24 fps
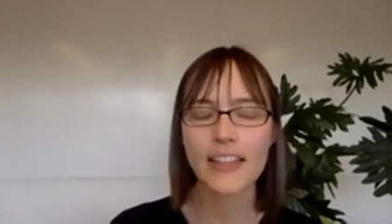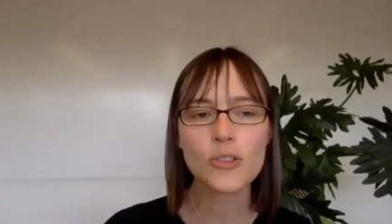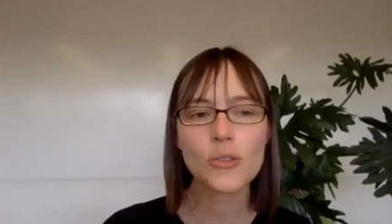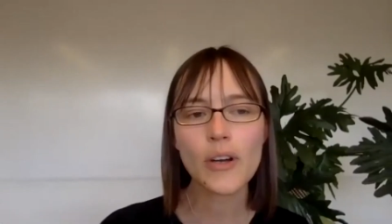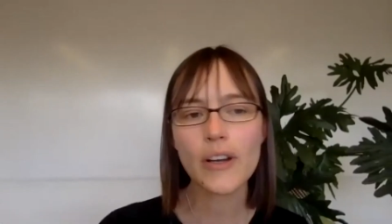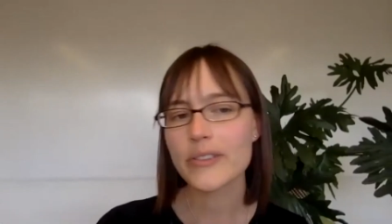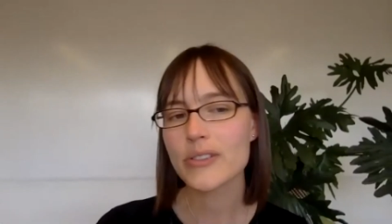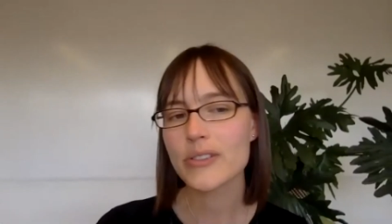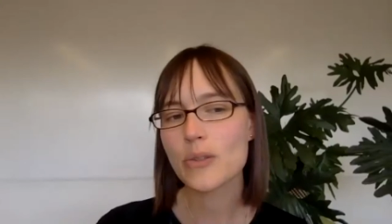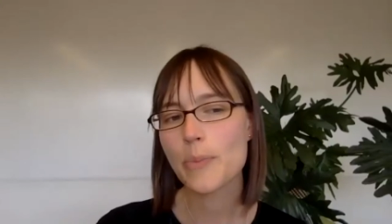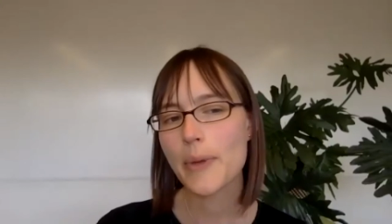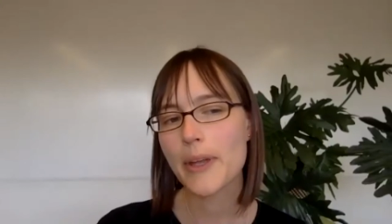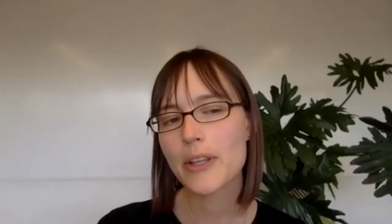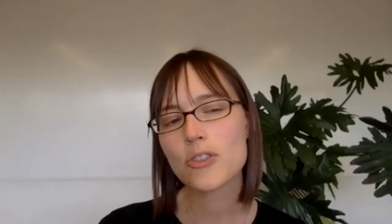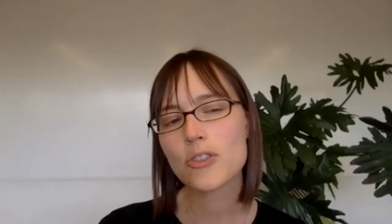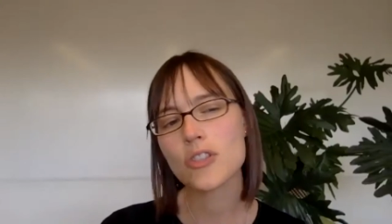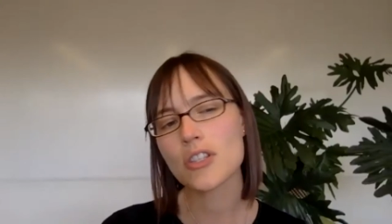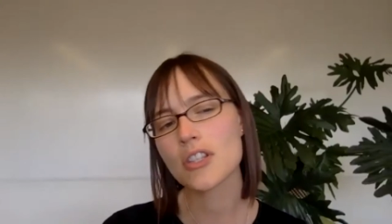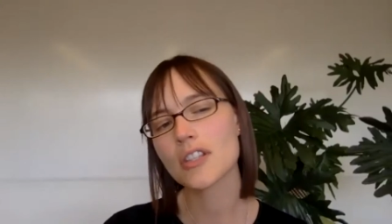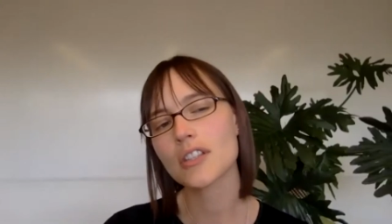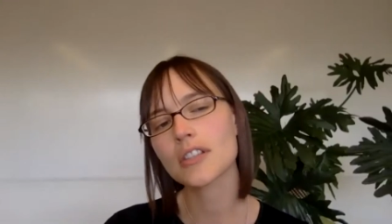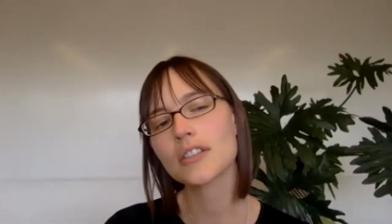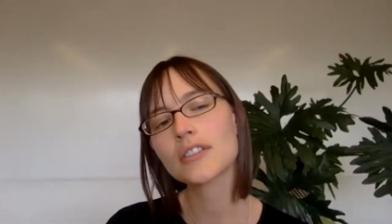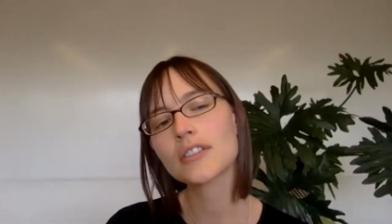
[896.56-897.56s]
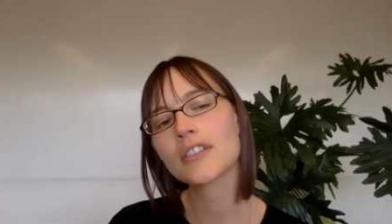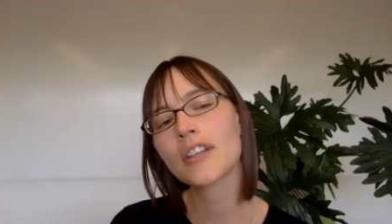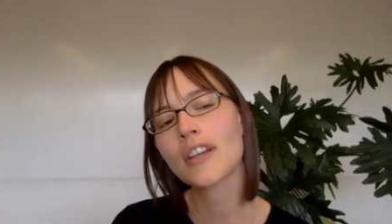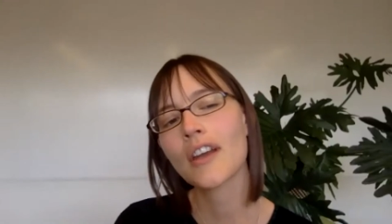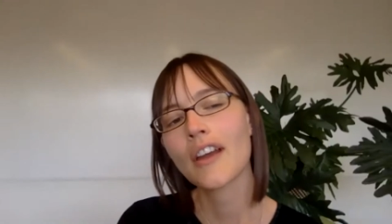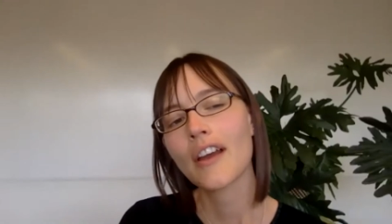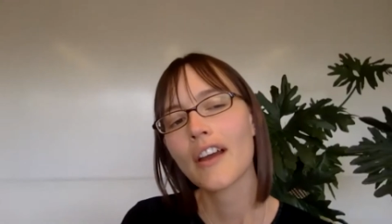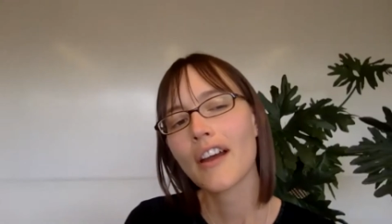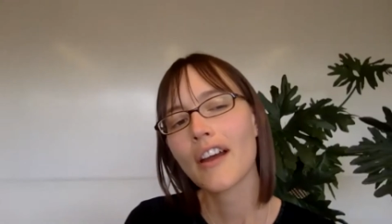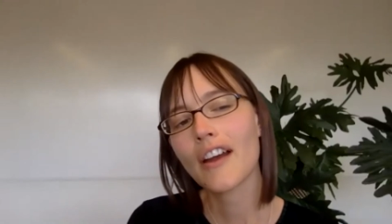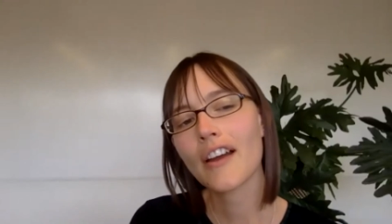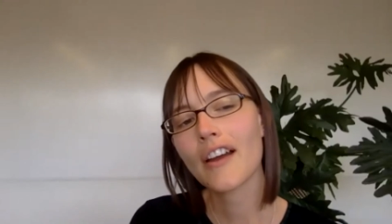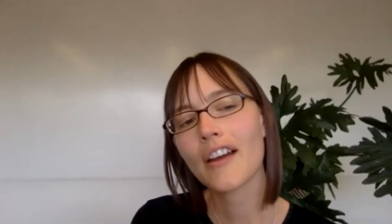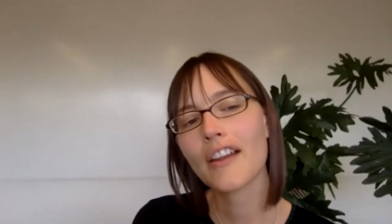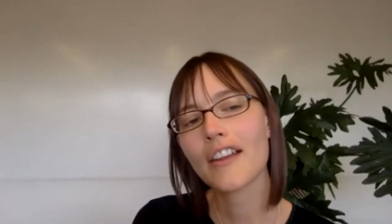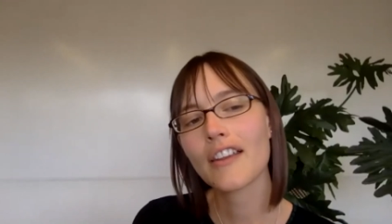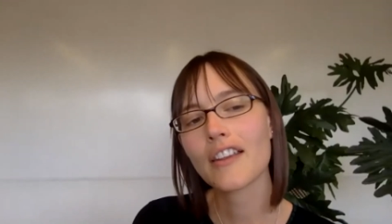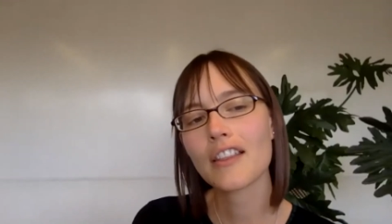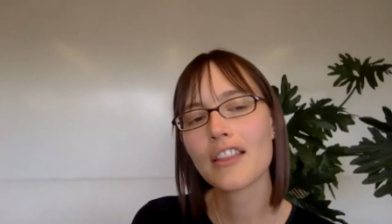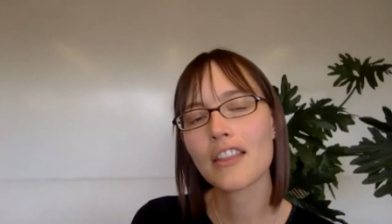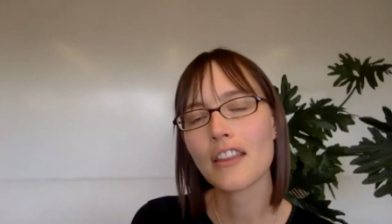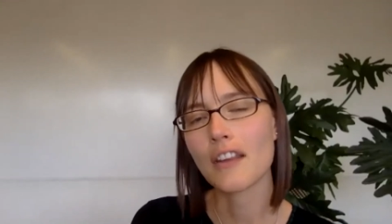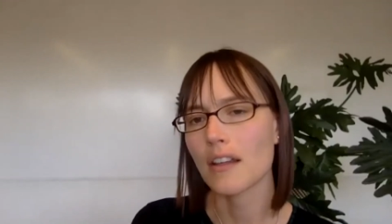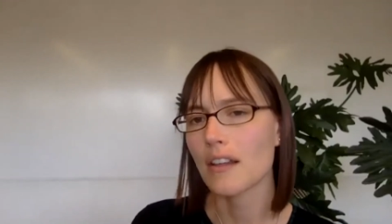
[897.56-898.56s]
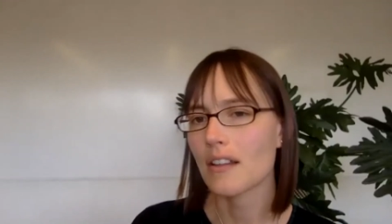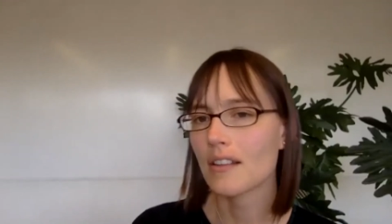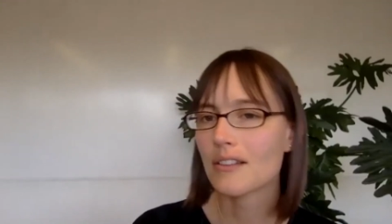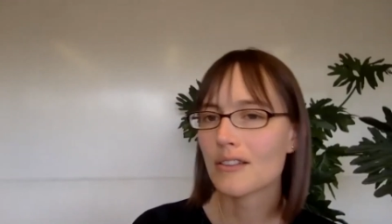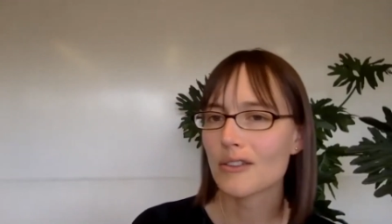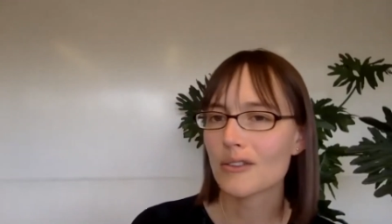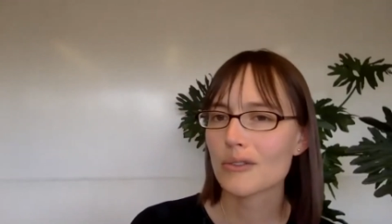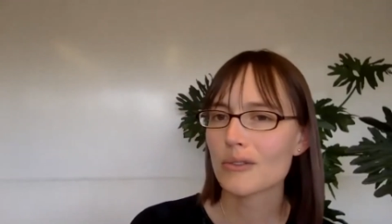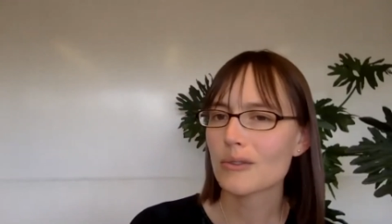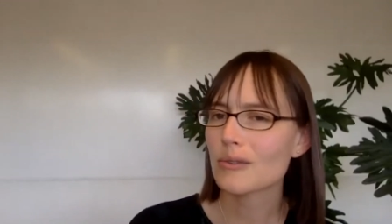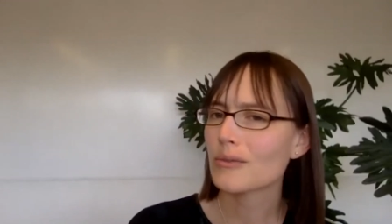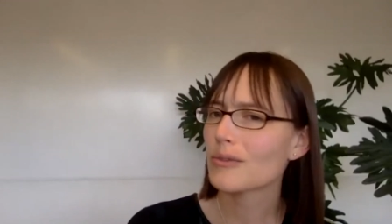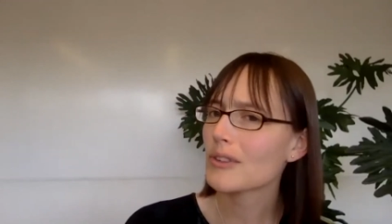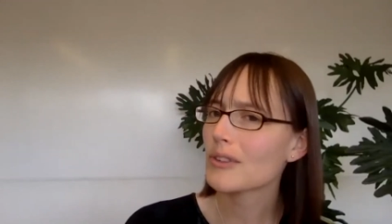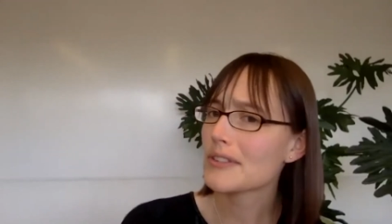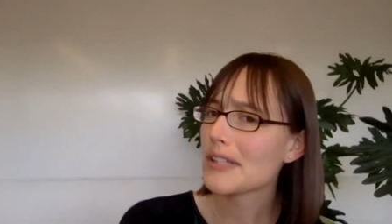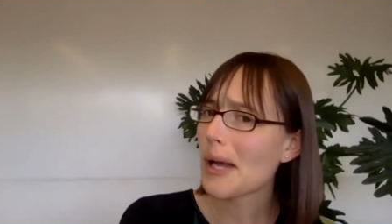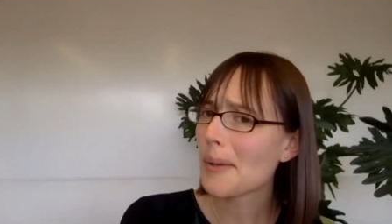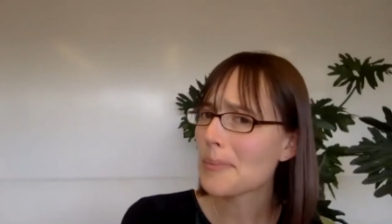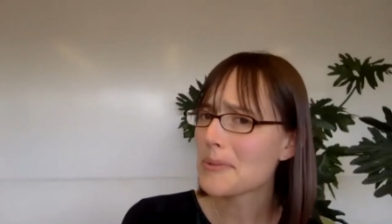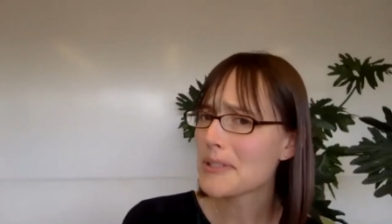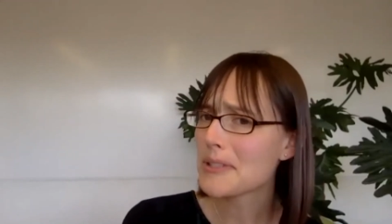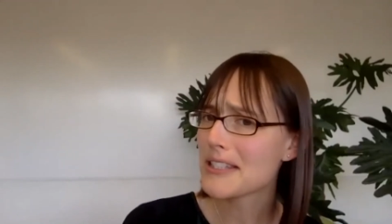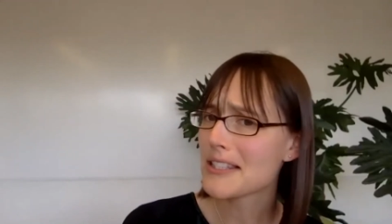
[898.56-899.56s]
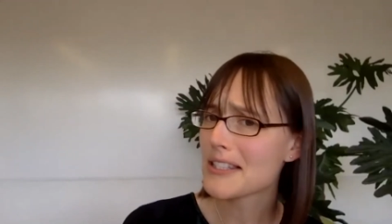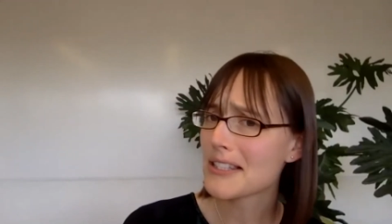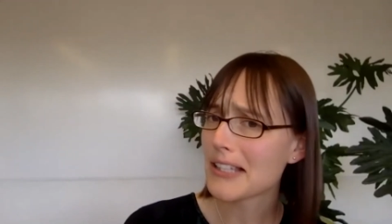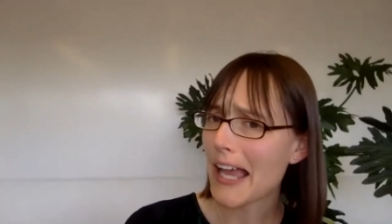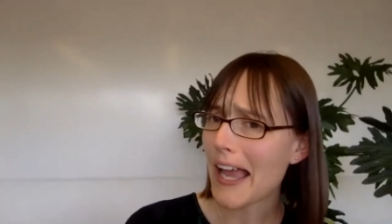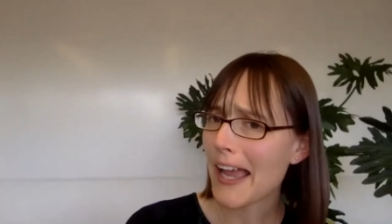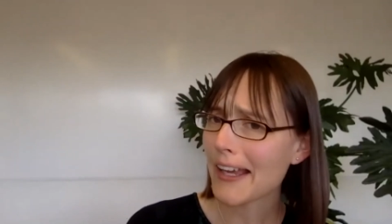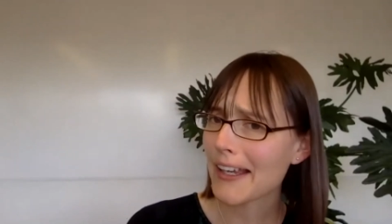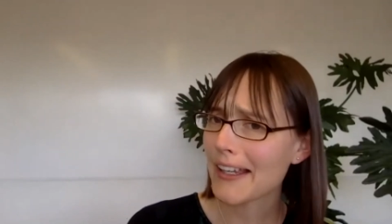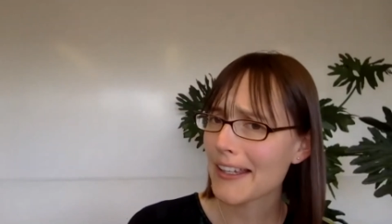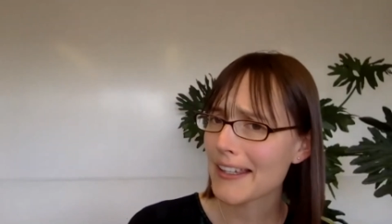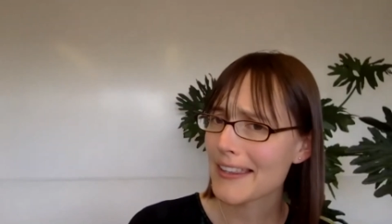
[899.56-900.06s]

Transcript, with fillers: also mentioned uh, that you've adopted Slack, I